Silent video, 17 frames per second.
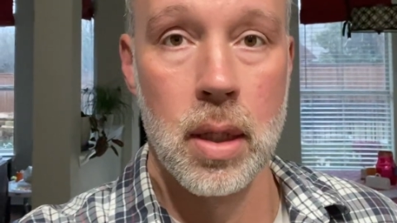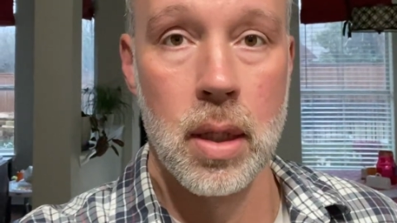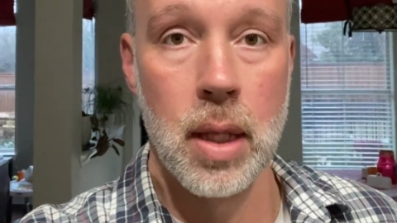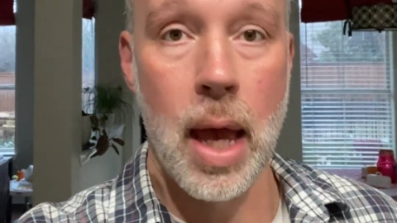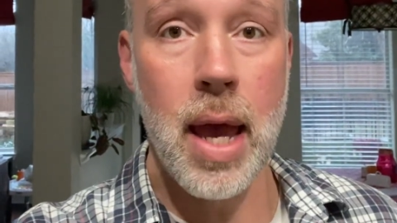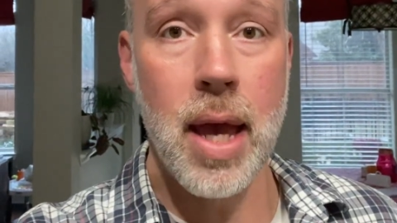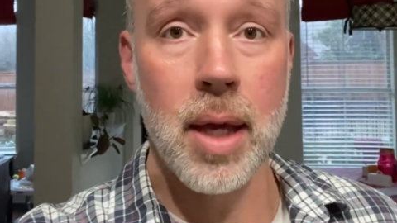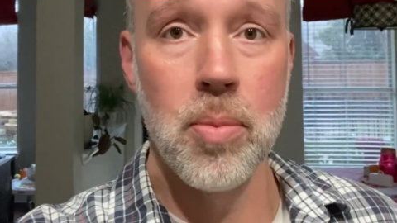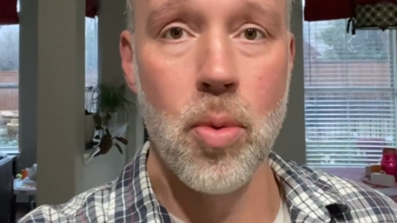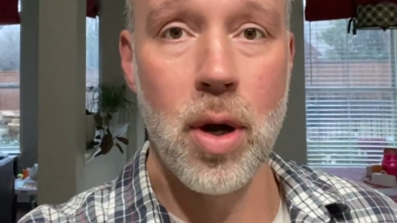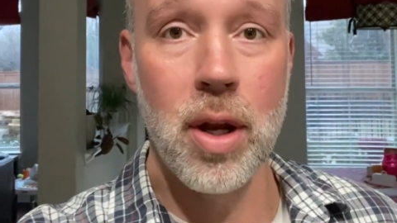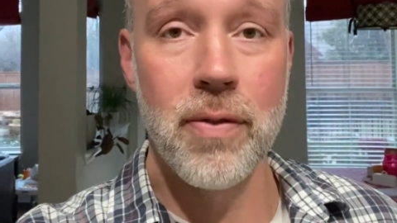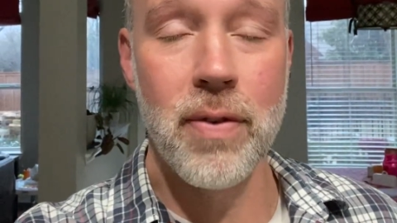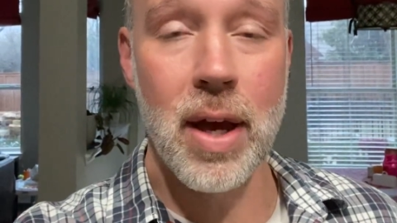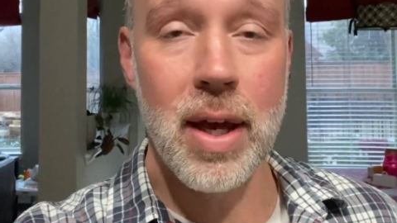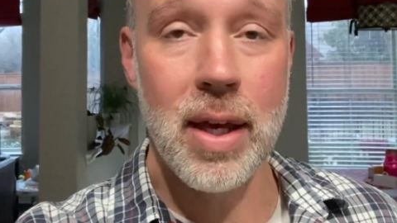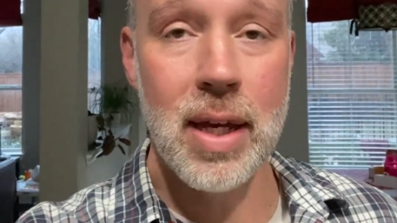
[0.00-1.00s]
Hey, good
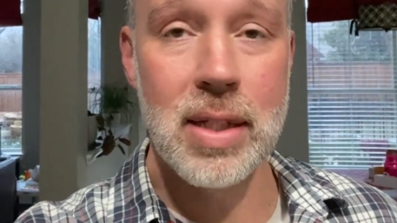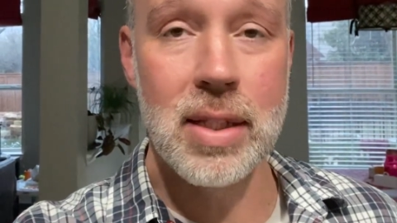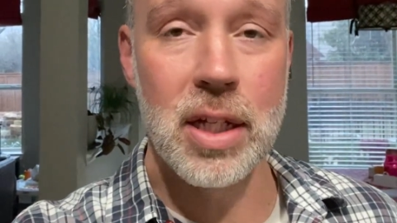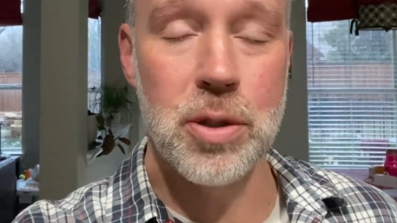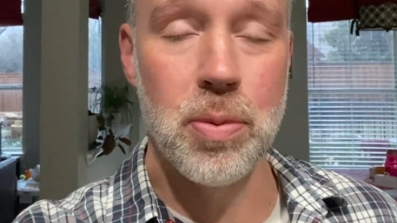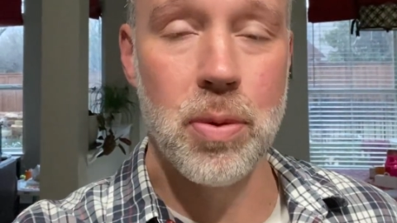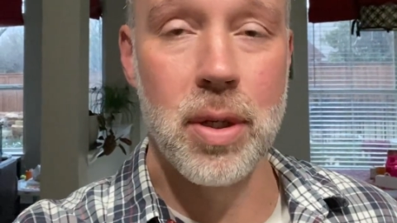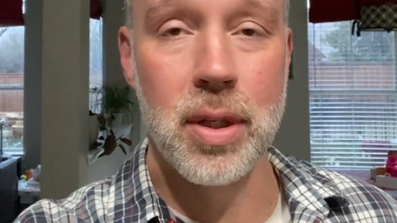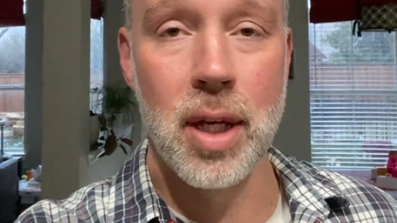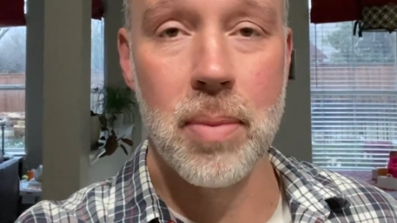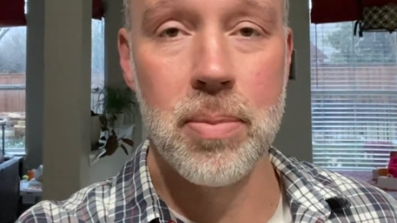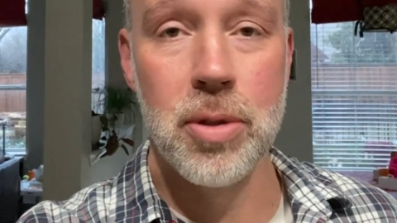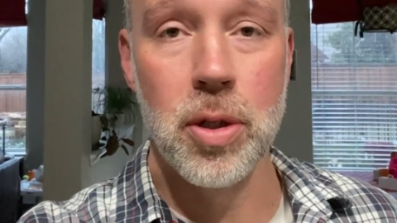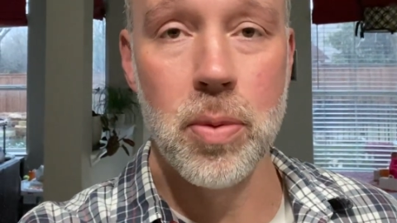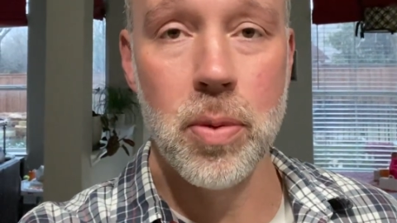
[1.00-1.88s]
morning, Vikings. I just wanted to come to